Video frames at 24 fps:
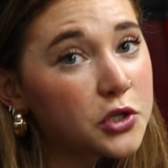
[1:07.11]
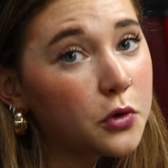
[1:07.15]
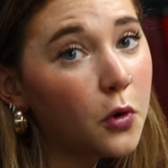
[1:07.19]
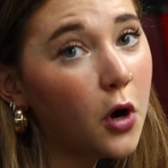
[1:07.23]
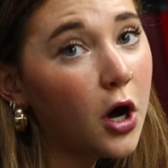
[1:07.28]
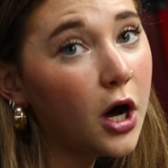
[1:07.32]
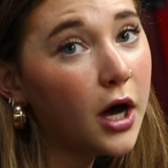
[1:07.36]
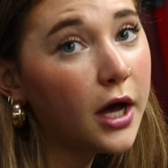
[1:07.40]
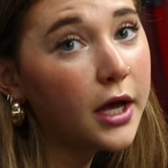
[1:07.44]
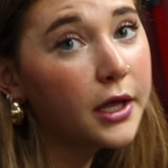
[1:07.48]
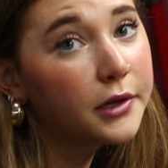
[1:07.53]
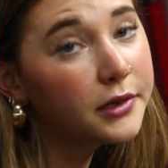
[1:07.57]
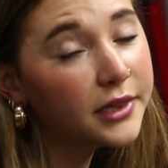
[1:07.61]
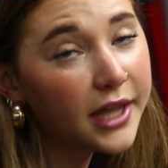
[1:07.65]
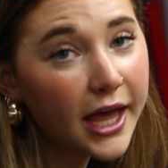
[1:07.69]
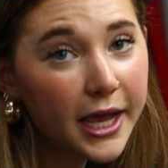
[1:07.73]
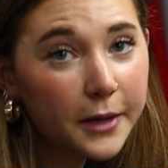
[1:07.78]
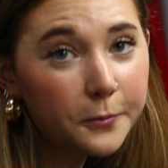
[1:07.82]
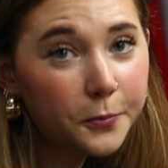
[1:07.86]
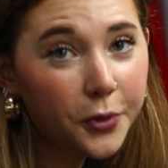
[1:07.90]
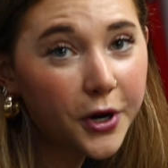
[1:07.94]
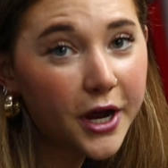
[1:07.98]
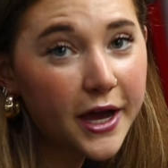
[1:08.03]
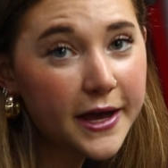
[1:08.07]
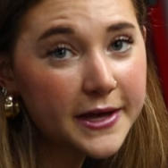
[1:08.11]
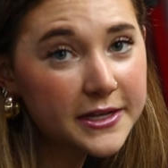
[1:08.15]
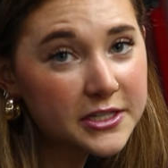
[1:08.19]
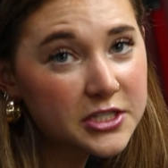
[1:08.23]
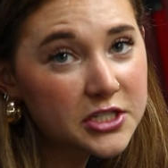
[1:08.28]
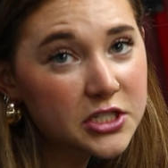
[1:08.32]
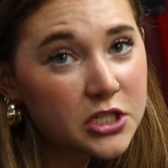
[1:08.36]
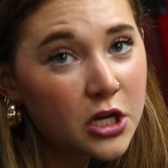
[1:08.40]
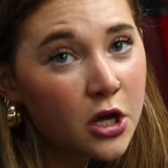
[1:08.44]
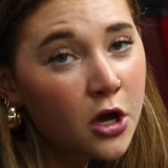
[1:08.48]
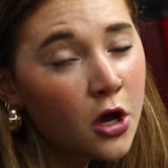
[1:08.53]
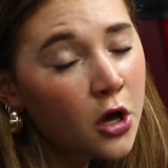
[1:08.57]
squat, leg
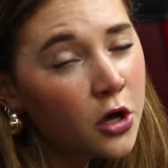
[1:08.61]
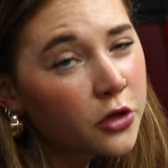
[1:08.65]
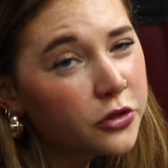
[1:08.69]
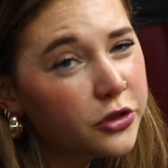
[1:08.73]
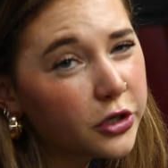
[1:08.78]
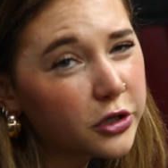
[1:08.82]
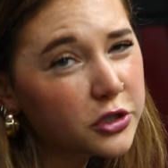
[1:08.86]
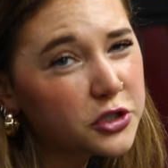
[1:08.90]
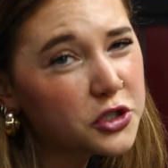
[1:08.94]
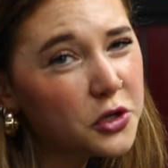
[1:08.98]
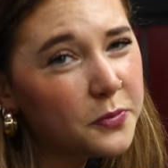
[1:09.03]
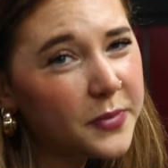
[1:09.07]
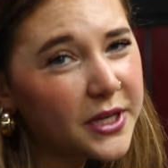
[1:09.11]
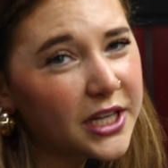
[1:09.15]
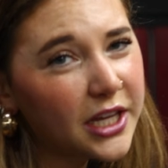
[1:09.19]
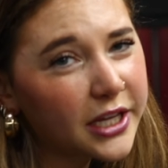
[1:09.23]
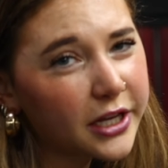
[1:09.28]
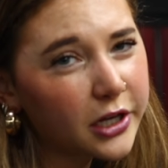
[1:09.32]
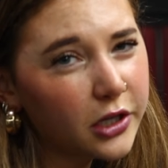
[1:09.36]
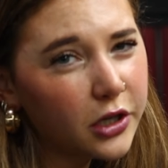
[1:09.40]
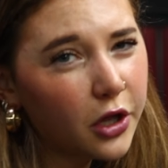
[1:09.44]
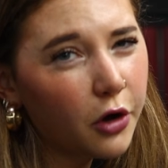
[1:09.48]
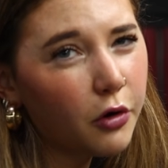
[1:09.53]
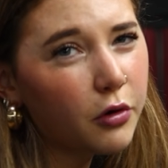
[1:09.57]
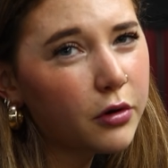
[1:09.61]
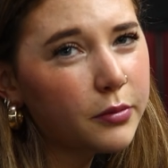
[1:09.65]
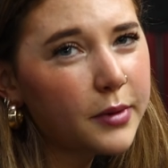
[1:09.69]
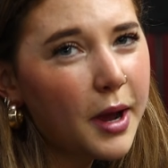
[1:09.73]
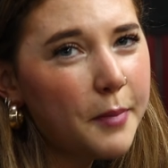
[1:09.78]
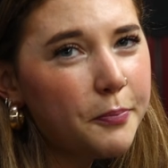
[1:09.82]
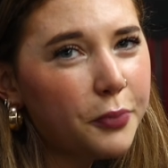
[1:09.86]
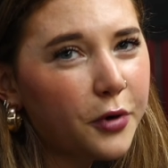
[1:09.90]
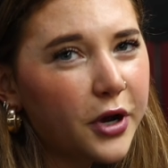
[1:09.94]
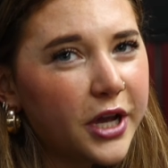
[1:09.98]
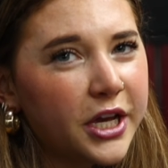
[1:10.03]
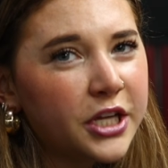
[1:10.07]
press, those will be like a lower
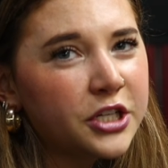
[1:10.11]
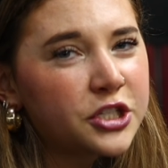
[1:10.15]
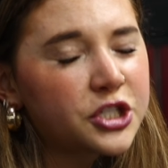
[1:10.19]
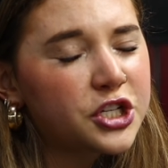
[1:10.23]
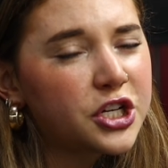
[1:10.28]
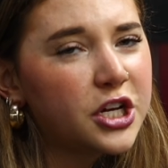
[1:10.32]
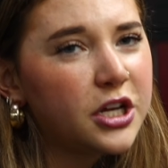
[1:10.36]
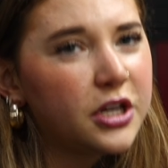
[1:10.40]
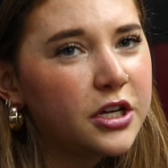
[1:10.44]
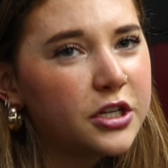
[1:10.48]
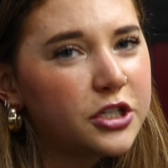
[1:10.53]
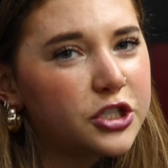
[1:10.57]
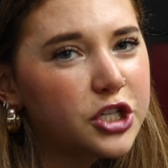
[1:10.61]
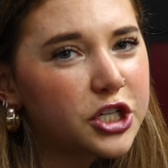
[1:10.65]
rep range